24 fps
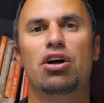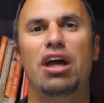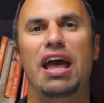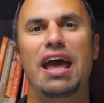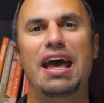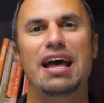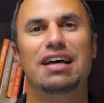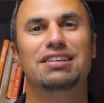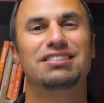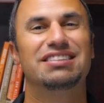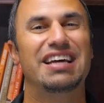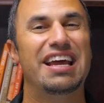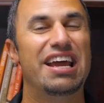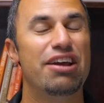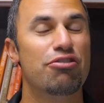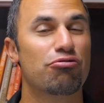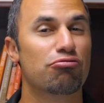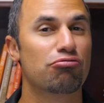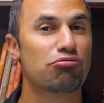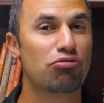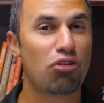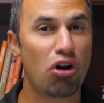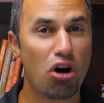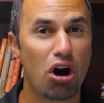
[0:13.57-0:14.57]
as a
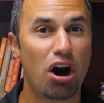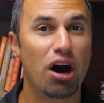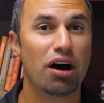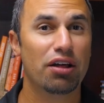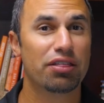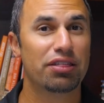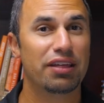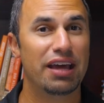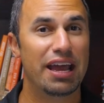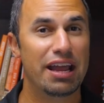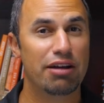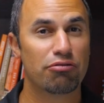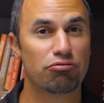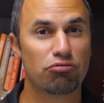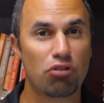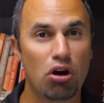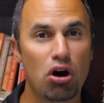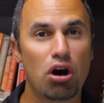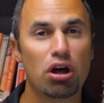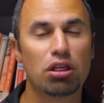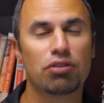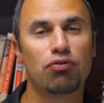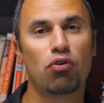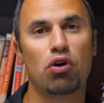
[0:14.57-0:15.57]
Roth, a
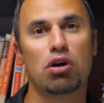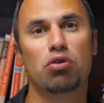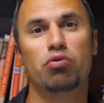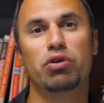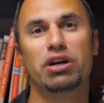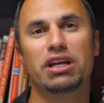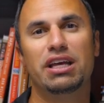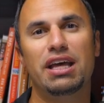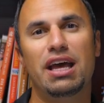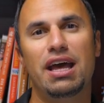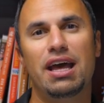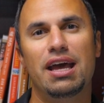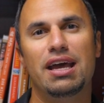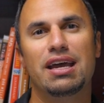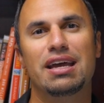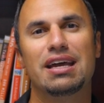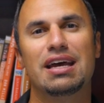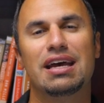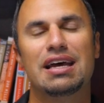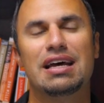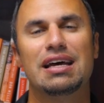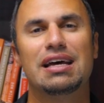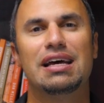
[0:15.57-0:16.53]
Roth 401k,